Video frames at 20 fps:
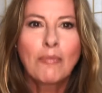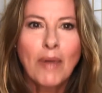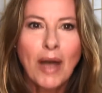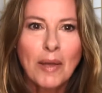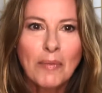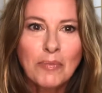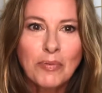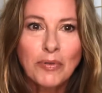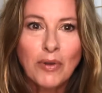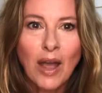my
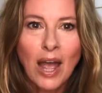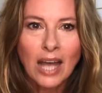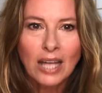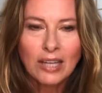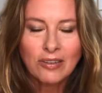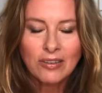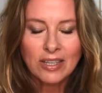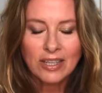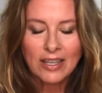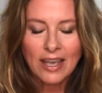
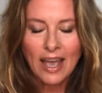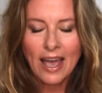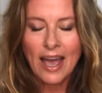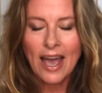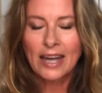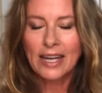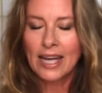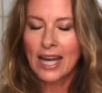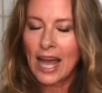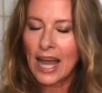breath
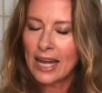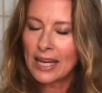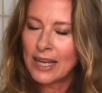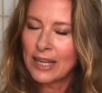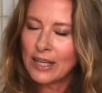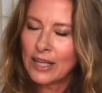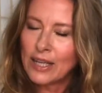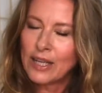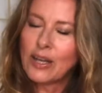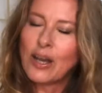again and I let
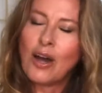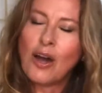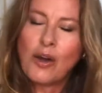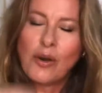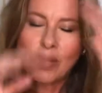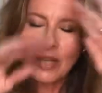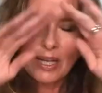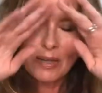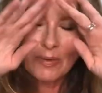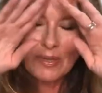it go.
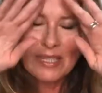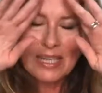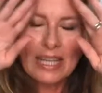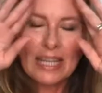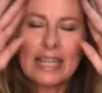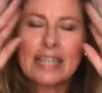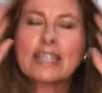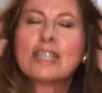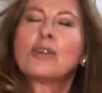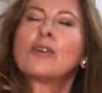And I was like,
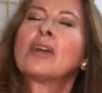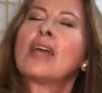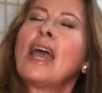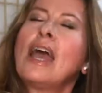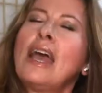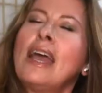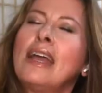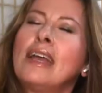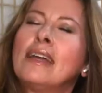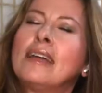it's
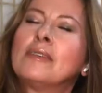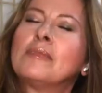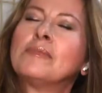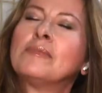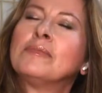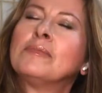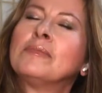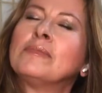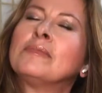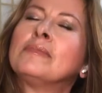okay.
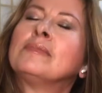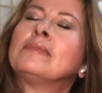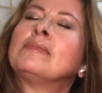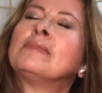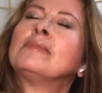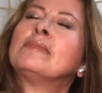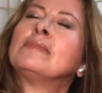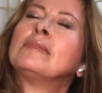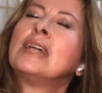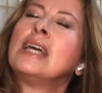
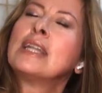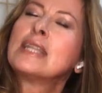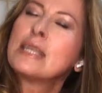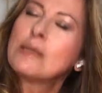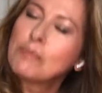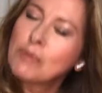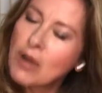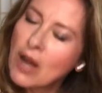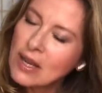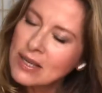It's a
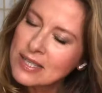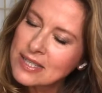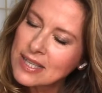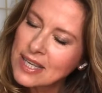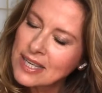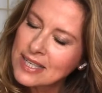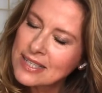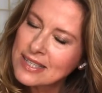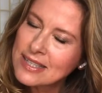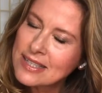
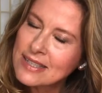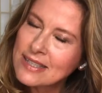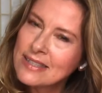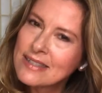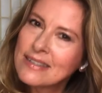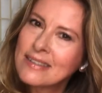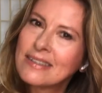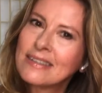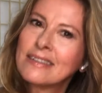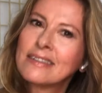
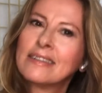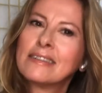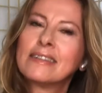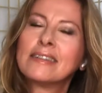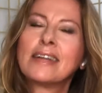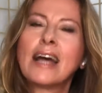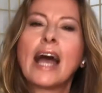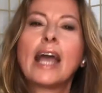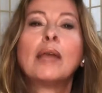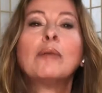process.
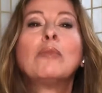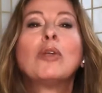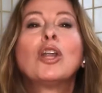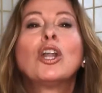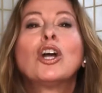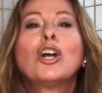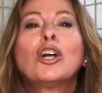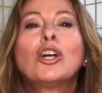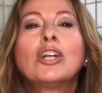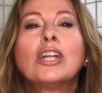I am
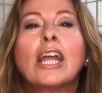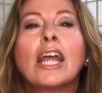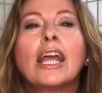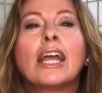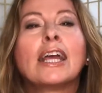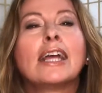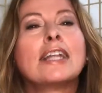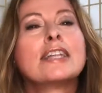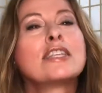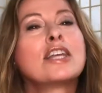
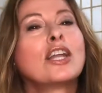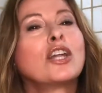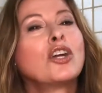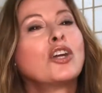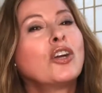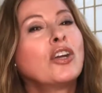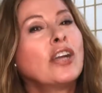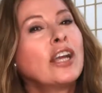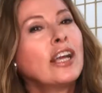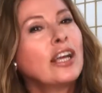learning. It's a
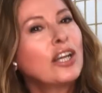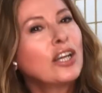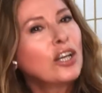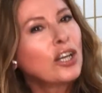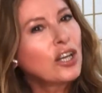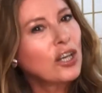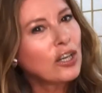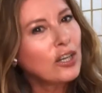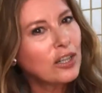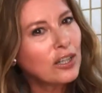learning
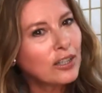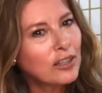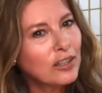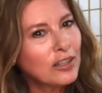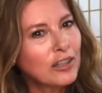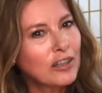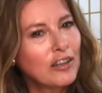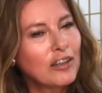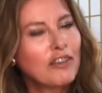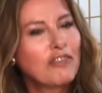
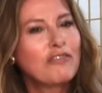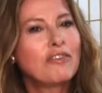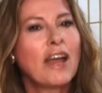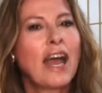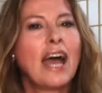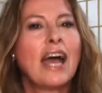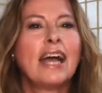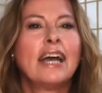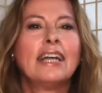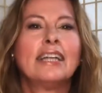curve.
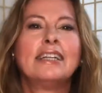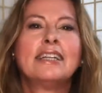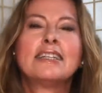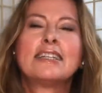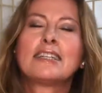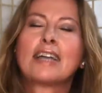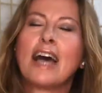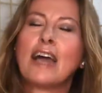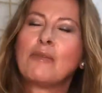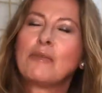And
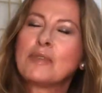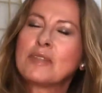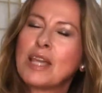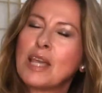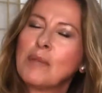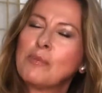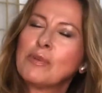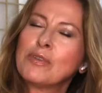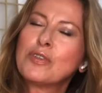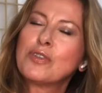I was
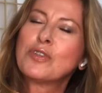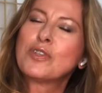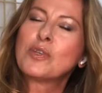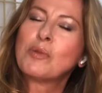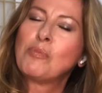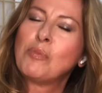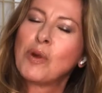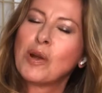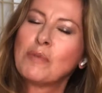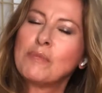able to
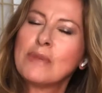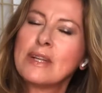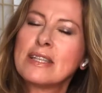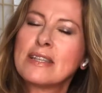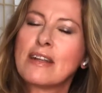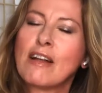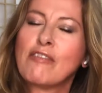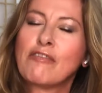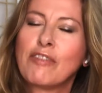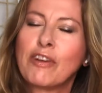support
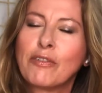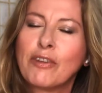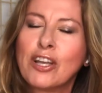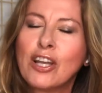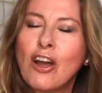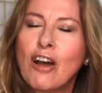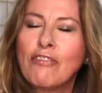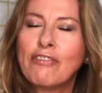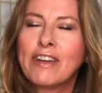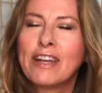myself very
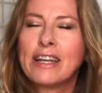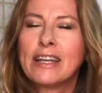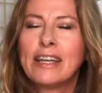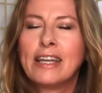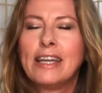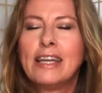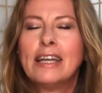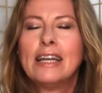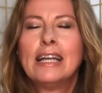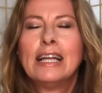
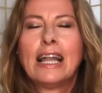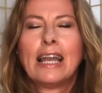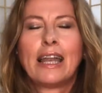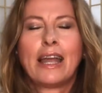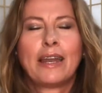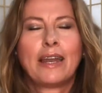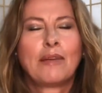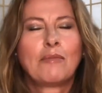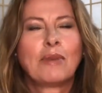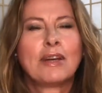lovingly,
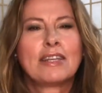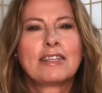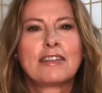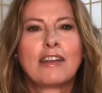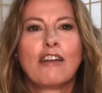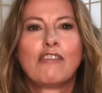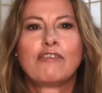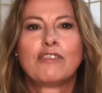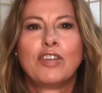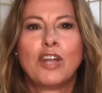letting
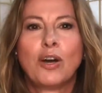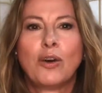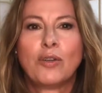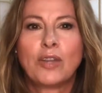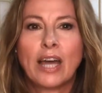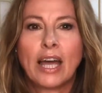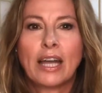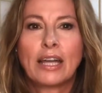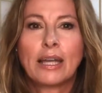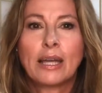myself know
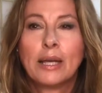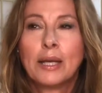that